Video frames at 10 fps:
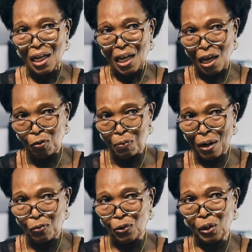a
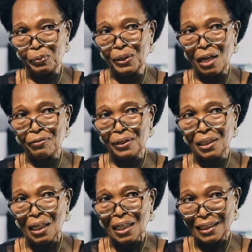woman will observe it.
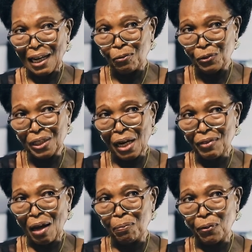That will drive
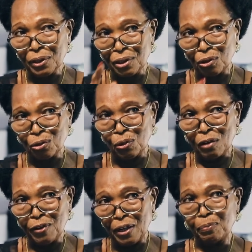that board to a
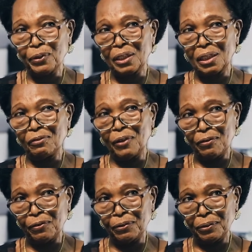very positive
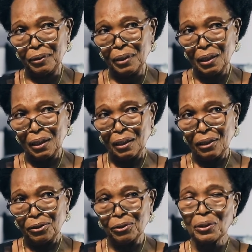level.
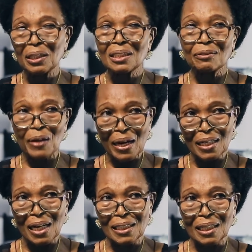So it's very
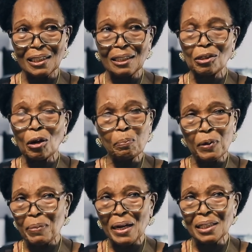necessary.
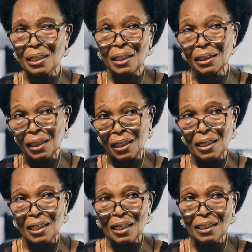Complementarity
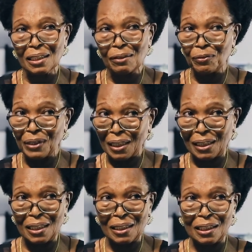is even
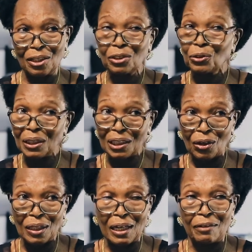necessary. Not only
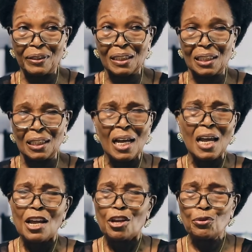diversity,
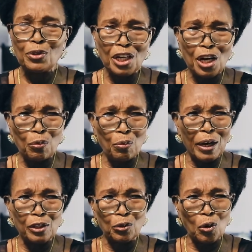you need a woman
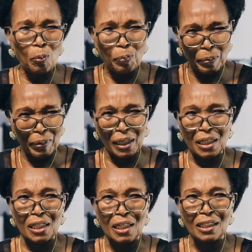to complement.
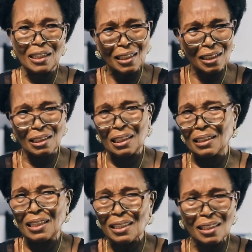That's
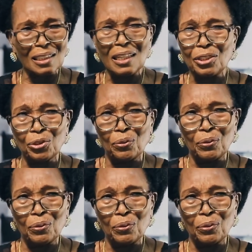nature.